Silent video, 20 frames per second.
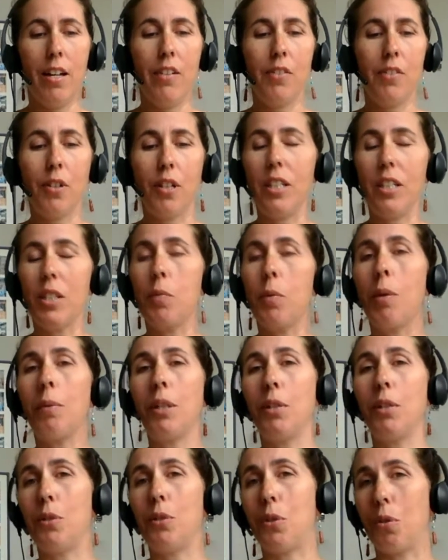So that's why
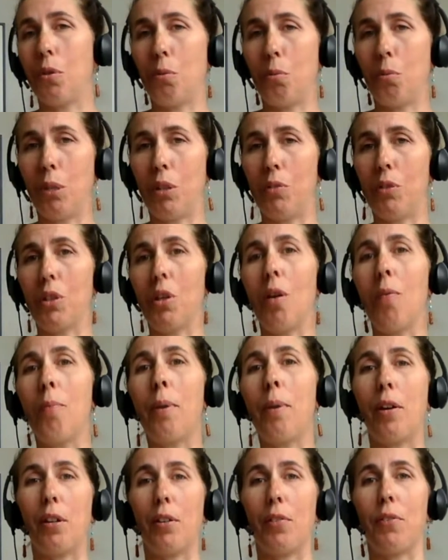we use
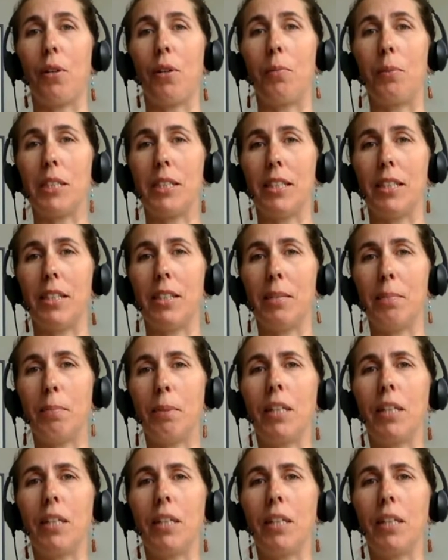compounding pharmacies,